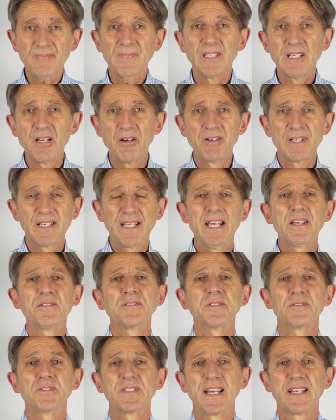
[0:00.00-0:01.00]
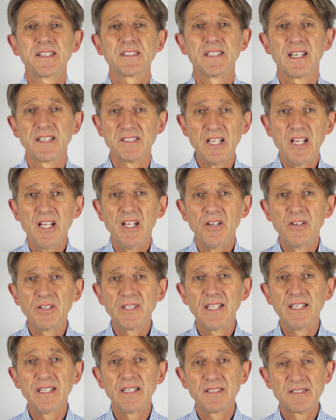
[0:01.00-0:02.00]
current council tax does.
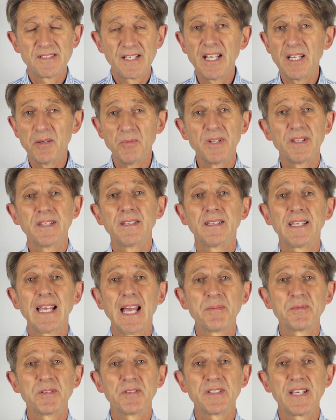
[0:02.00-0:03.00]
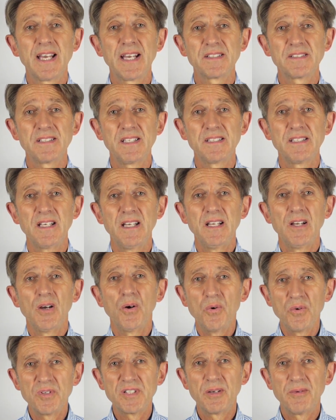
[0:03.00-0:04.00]
Staying with capital taxes,
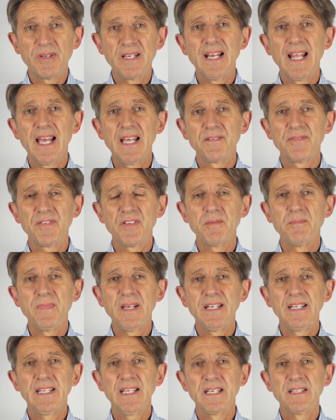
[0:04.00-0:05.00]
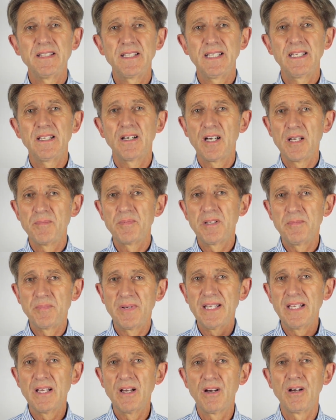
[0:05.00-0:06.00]
also in Land for the Many and the
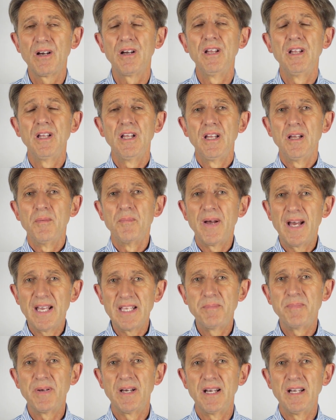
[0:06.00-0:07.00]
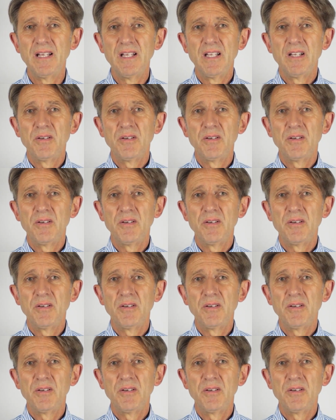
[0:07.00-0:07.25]
IPPR paper,